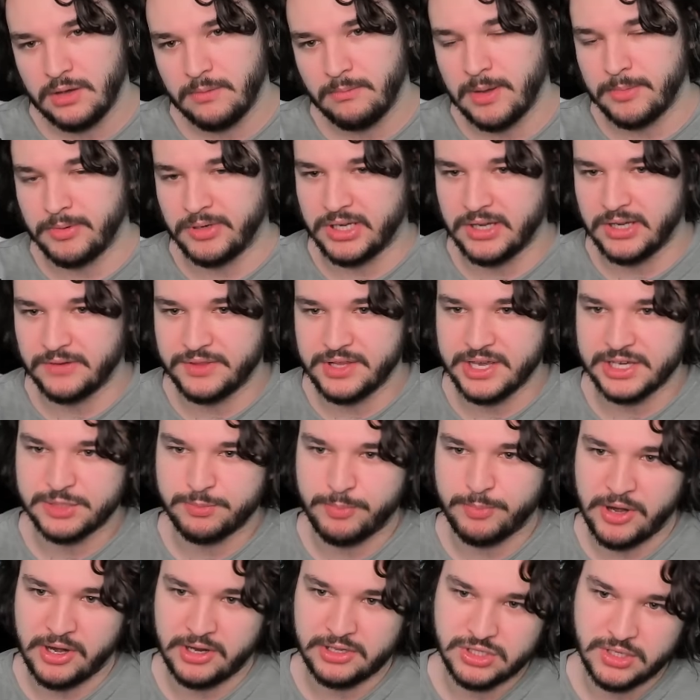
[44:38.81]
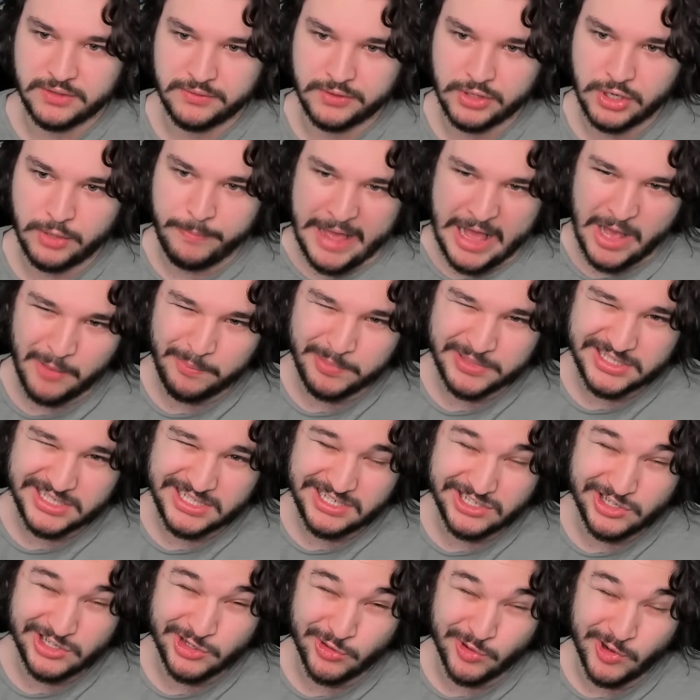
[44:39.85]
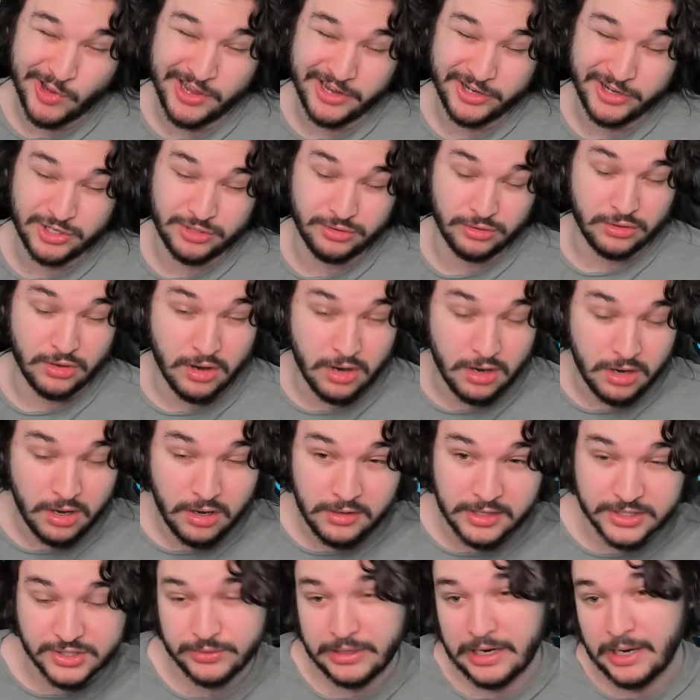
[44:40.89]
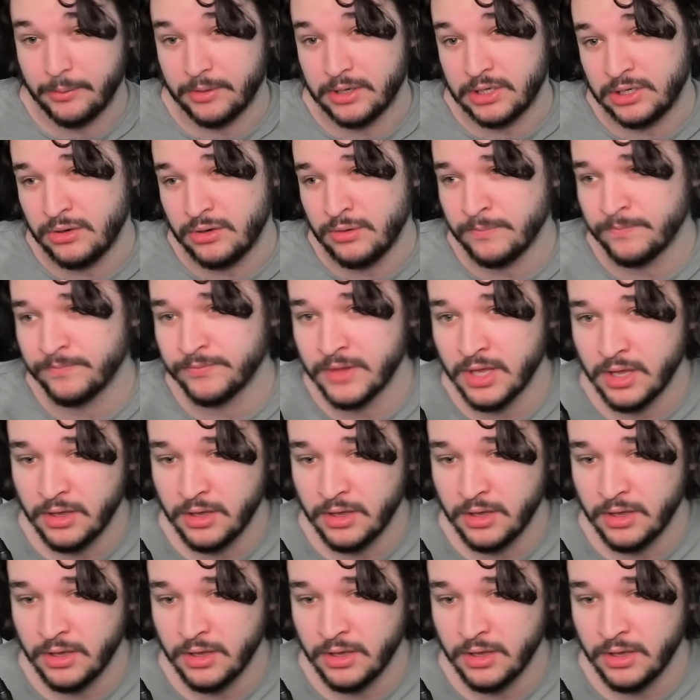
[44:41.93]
Maybe give the experience over to Palpatine to draw an additional card. That's what I would do.